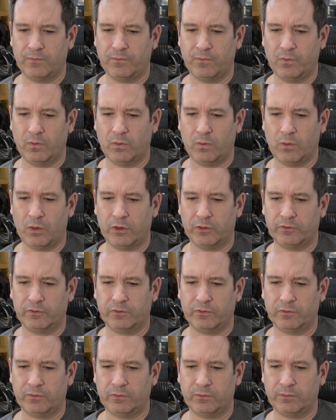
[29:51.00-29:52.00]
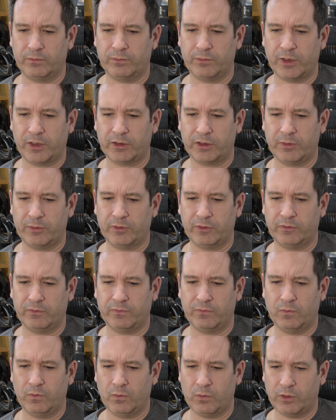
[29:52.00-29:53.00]
4 watts. Black label is
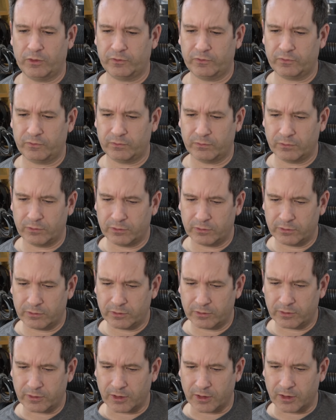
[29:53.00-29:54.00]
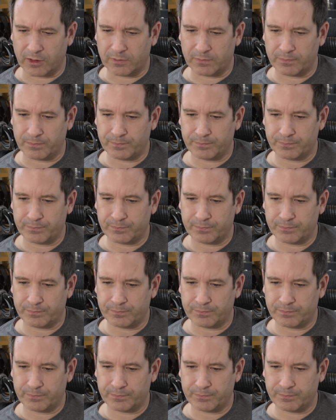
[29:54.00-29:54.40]
4 watts. Oh, okay.